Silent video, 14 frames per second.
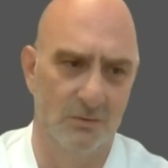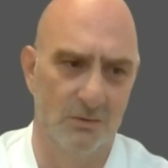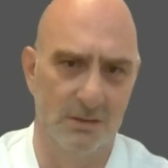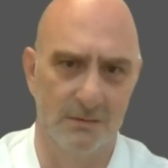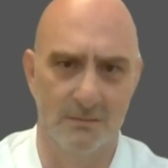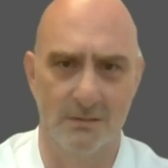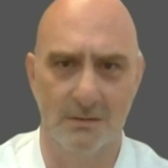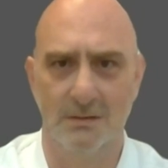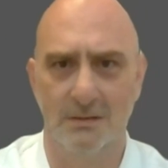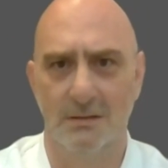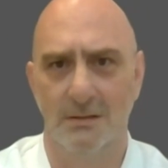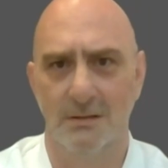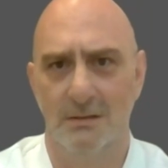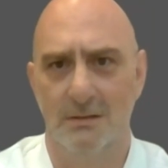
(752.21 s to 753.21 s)
poor
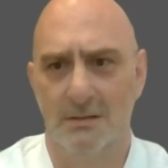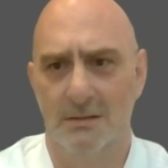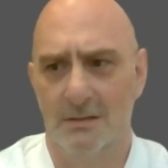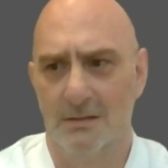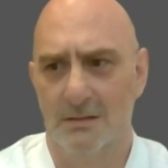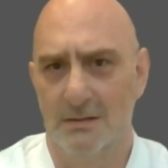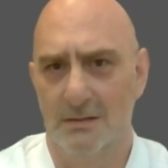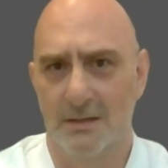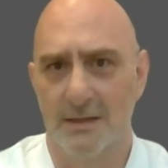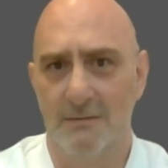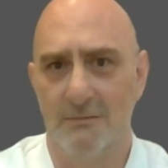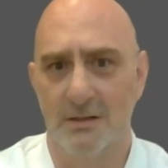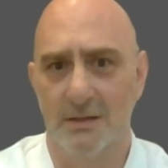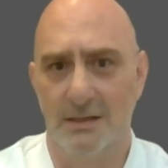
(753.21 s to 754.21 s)

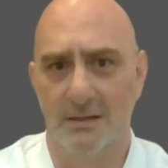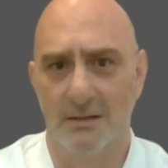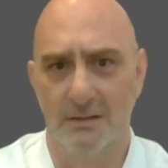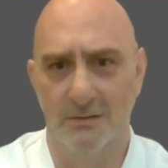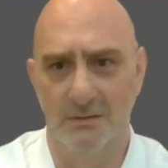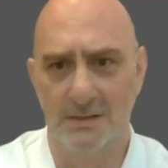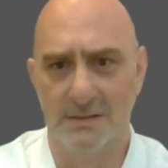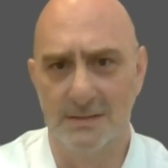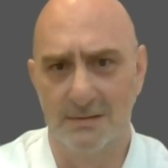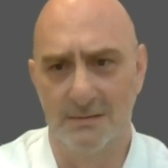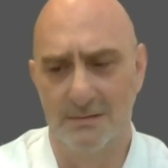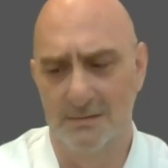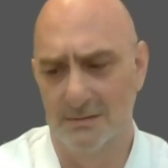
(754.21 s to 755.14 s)
cavalry units.